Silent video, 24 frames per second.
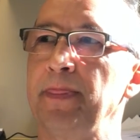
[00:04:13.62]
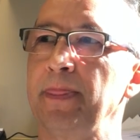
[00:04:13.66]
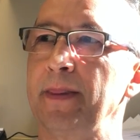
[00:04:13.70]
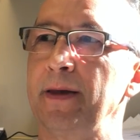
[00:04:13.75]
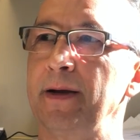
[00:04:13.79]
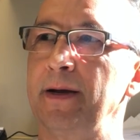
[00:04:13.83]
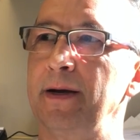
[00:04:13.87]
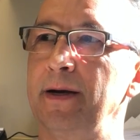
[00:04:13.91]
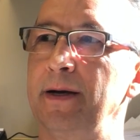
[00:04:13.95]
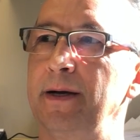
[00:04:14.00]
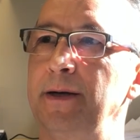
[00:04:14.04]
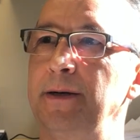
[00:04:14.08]

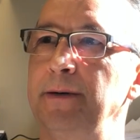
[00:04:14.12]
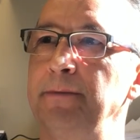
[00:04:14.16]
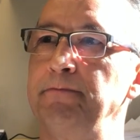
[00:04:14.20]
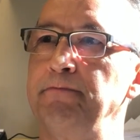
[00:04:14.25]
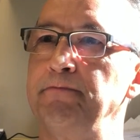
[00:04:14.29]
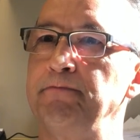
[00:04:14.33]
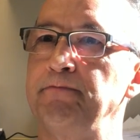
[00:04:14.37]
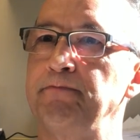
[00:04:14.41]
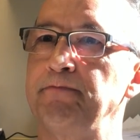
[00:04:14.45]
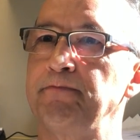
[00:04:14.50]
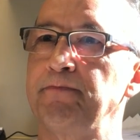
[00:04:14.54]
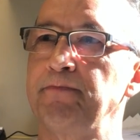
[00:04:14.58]

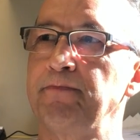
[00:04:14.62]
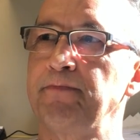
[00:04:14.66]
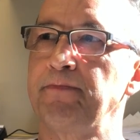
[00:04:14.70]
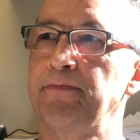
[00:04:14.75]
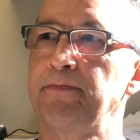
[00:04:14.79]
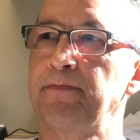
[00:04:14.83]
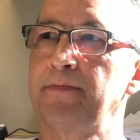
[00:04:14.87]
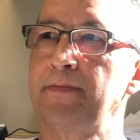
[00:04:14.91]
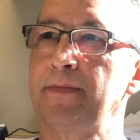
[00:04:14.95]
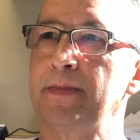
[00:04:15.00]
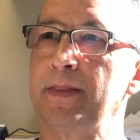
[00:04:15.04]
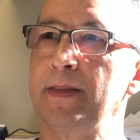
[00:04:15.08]

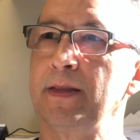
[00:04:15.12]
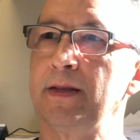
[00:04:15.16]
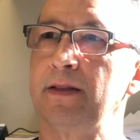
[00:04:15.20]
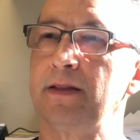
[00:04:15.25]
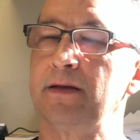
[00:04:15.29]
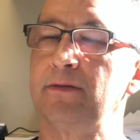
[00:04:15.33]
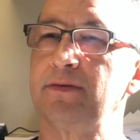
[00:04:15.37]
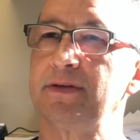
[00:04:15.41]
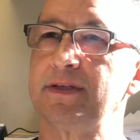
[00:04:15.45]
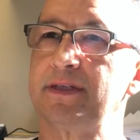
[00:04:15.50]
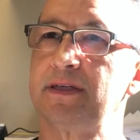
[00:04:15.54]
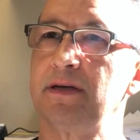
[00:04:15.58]

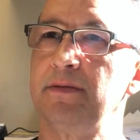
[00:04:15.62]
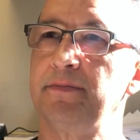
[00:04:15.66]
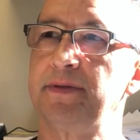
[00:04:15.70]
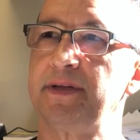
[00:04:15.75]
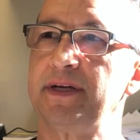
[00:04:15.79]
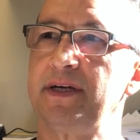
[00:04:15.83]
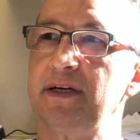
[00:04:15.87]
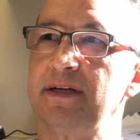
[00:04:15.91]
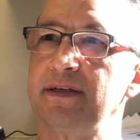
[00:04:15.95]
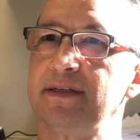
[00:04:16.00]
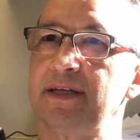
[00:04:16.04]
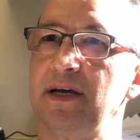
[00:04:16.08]
There's
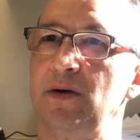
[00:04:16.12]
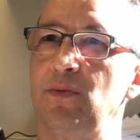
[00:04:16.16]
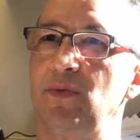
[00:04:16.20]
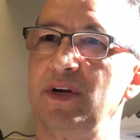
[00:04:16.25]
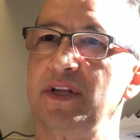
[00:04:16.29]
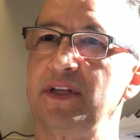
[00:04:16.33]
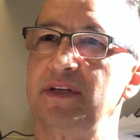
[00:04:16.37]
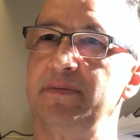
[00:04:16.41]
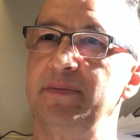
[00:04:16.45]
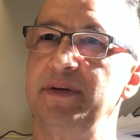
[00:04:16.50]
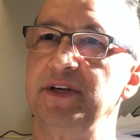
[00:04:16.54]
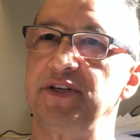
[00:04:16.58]
something else I
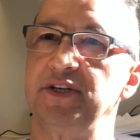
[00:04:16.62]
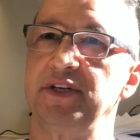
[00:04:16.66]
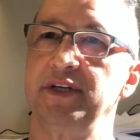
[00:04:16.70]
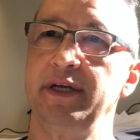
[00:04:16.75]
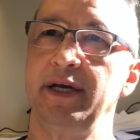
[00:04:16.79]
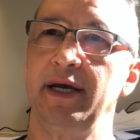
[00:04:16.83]
wanted to mention.